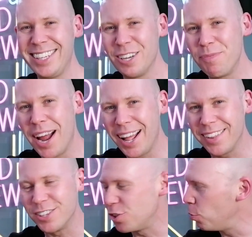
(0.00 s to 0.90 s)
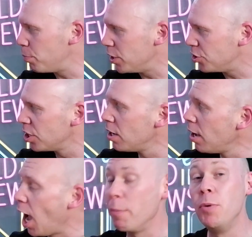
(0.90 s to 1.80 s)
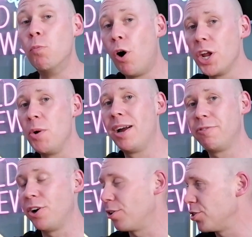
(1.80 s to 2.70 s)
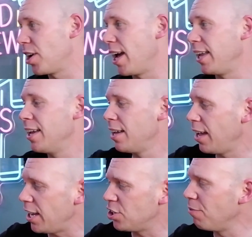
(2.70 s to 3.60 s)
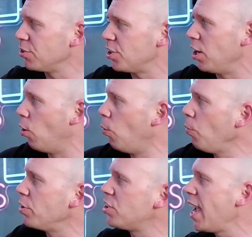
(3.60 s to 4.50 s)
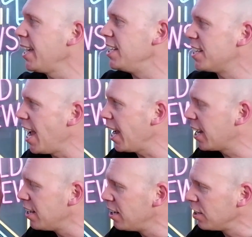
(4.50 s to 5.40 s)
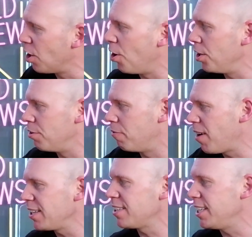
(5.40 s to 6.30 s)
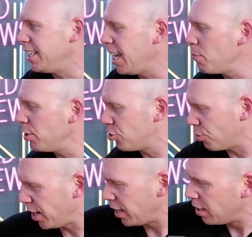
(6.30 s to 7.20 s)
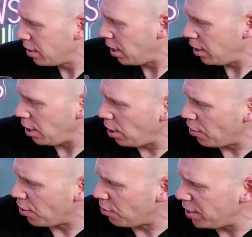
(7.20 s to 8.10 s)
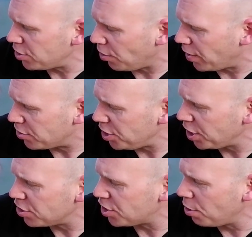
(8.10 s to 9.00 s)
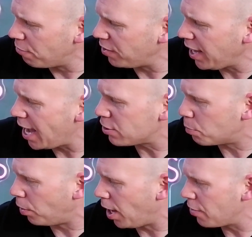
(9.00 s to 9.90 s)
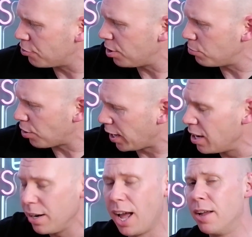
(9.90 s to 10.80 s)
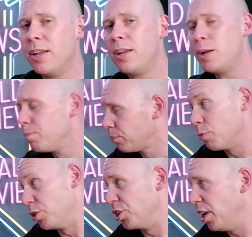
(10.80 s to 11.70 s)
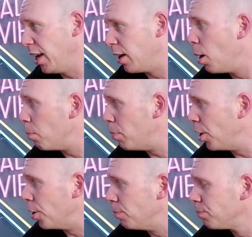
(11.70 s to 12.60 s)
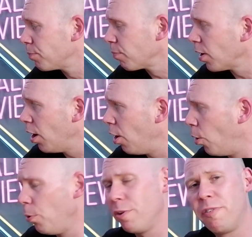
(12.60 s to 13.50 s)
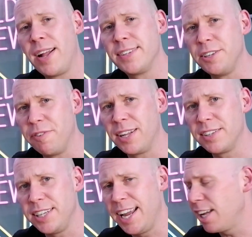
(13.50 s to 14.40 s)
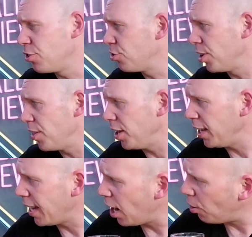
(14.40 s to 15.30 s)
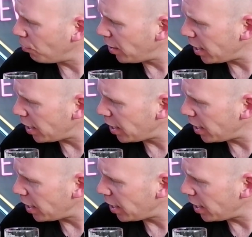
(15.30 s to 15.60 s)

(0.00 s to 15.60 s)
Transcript: it's about the suppage. I mean, what you have got to say is obviously all the techie tech kind of fancy gimmickry that there is on this and you can still forget to pull out the drip tray. Now, which I did, but all the fancy, fancy gadgetry that you get on